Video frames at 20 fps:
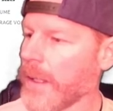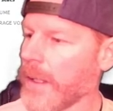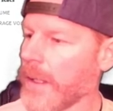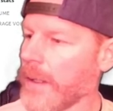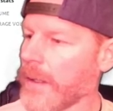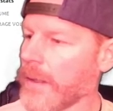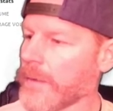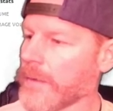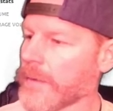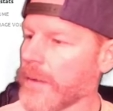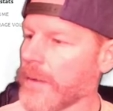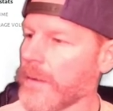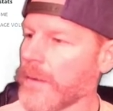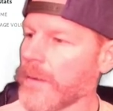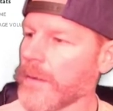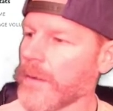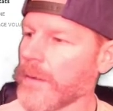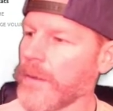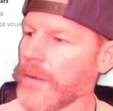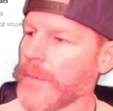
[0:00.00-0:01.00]
So
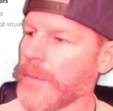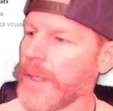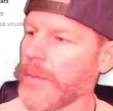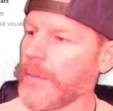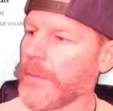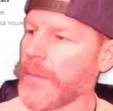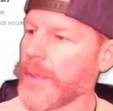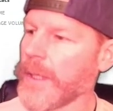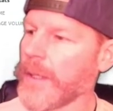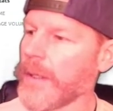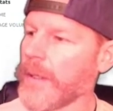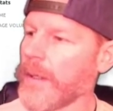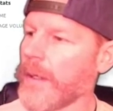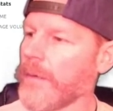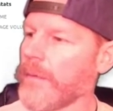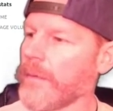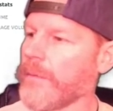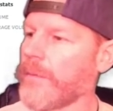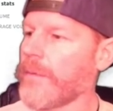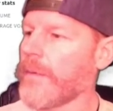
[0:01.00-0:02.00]
it could be a bit
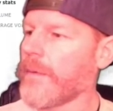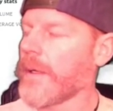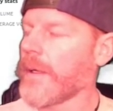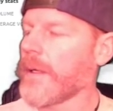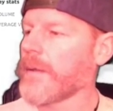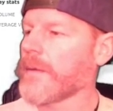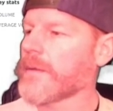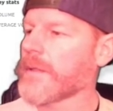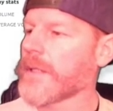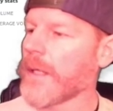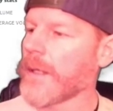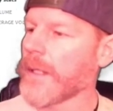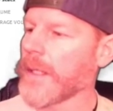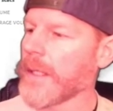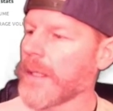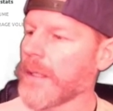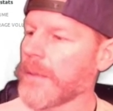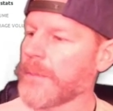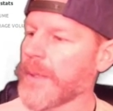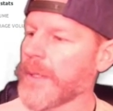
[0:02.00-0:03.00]
of selling
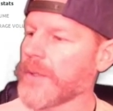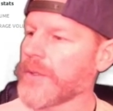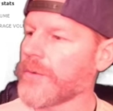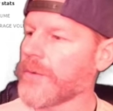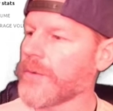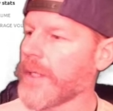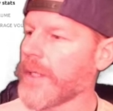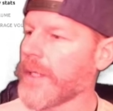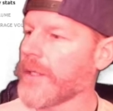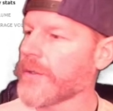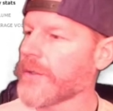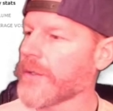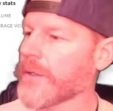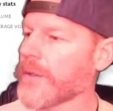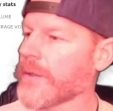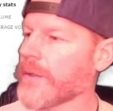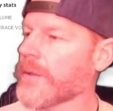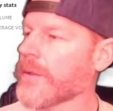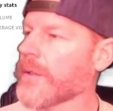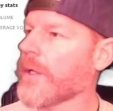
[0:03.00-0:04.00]

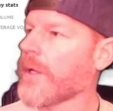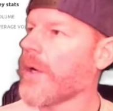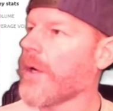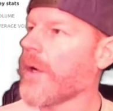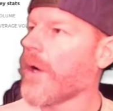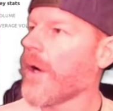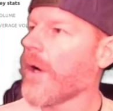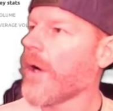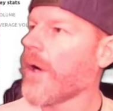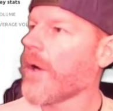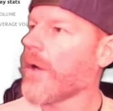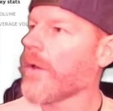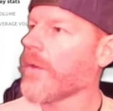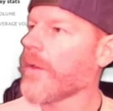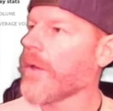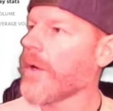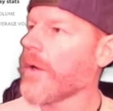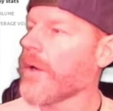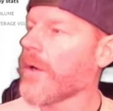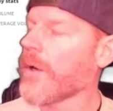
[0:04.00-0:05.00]
capitulation,
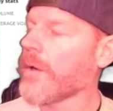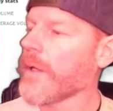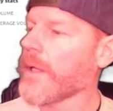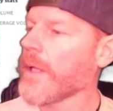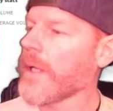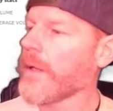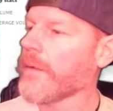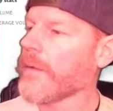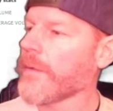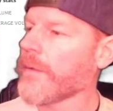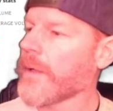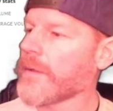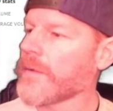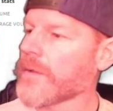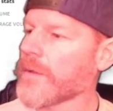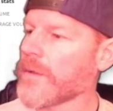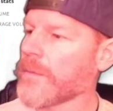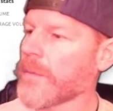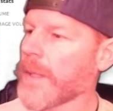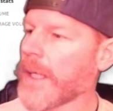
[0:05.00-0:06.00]
although if I
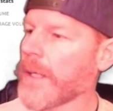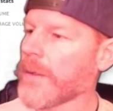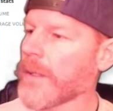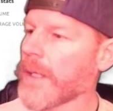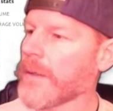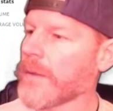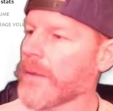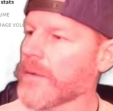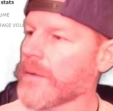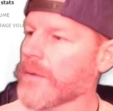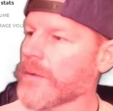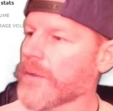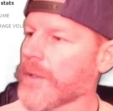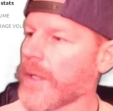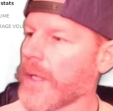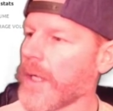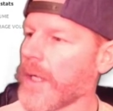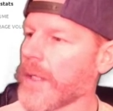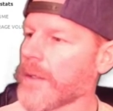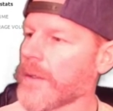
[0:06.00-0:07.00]
zoom out on this
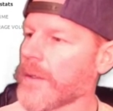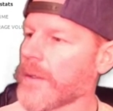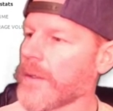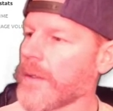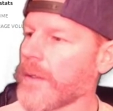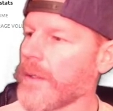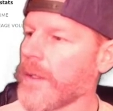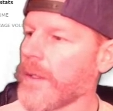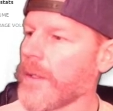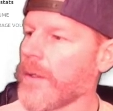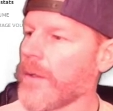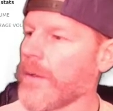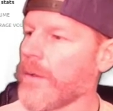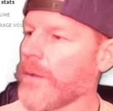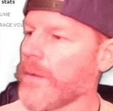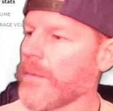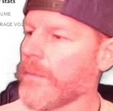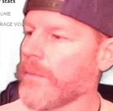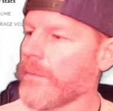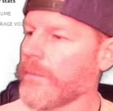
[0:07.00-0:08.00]
chart,
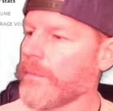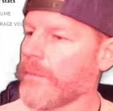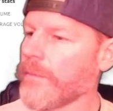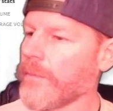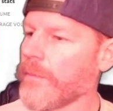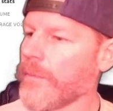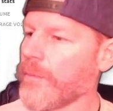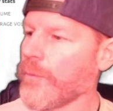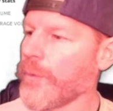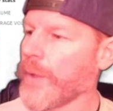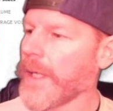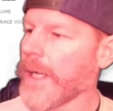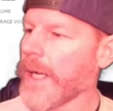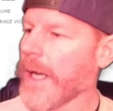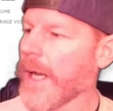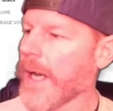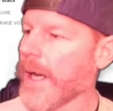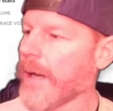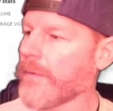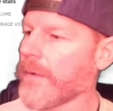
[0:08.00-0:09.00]
we
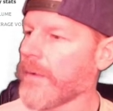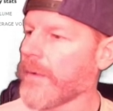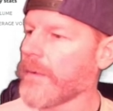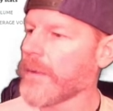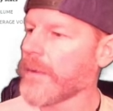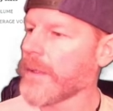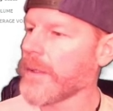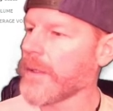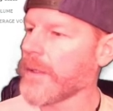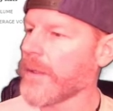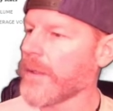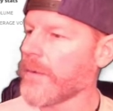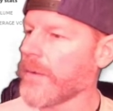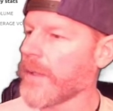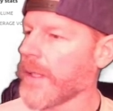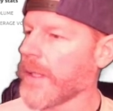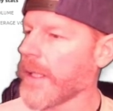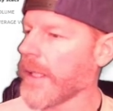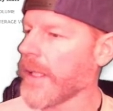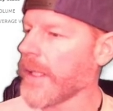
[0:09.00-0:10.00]
have it,
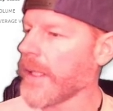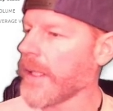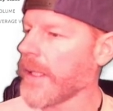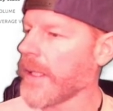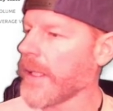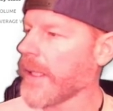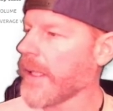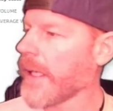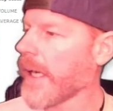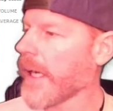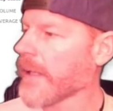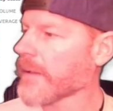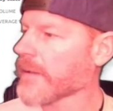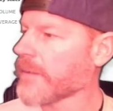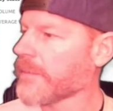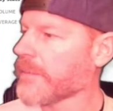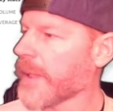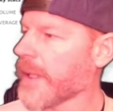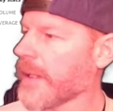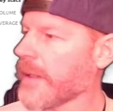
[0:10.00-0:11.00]
it
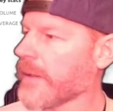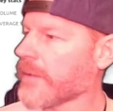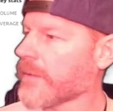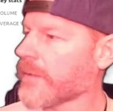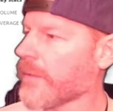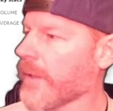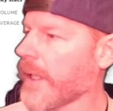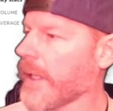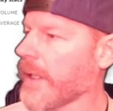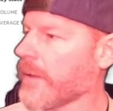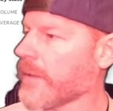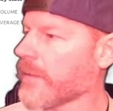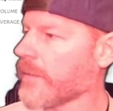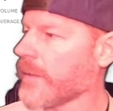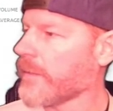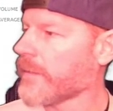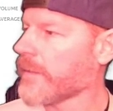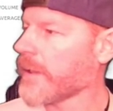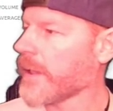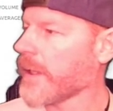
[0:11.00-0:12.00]
hasn't been as great as we've
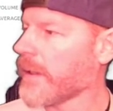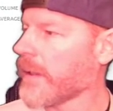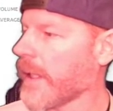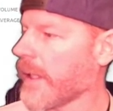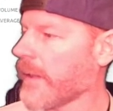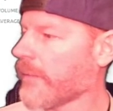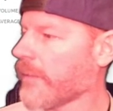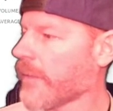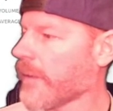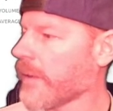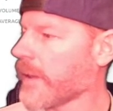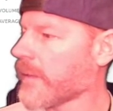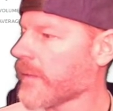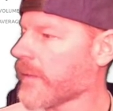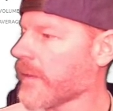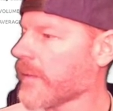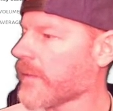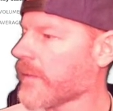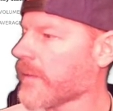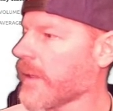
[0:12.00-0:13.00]
seen. Like for
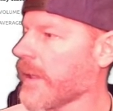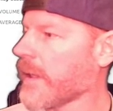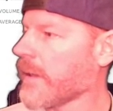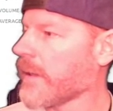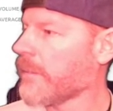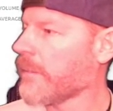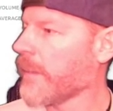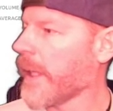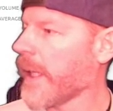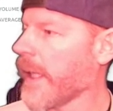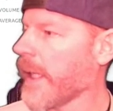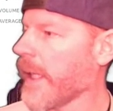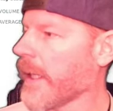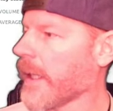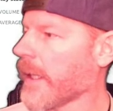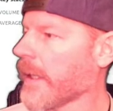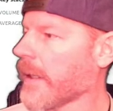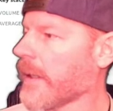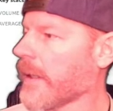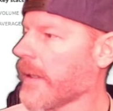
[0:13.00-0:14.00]
instance, in May,
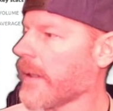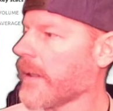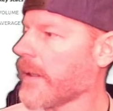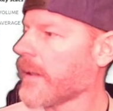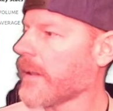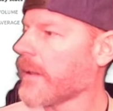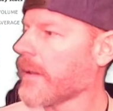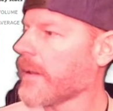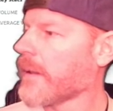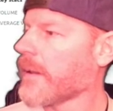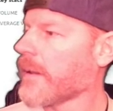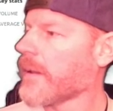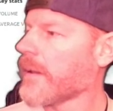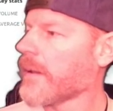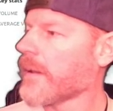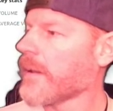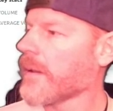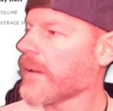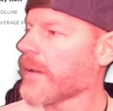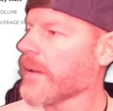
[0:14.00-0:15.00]

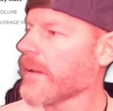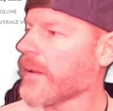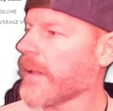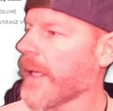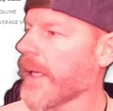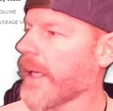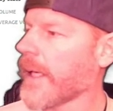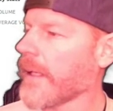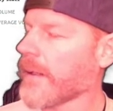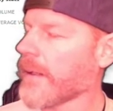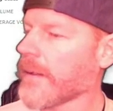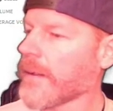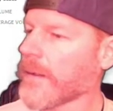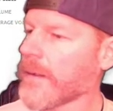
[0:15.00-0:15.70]
look at that.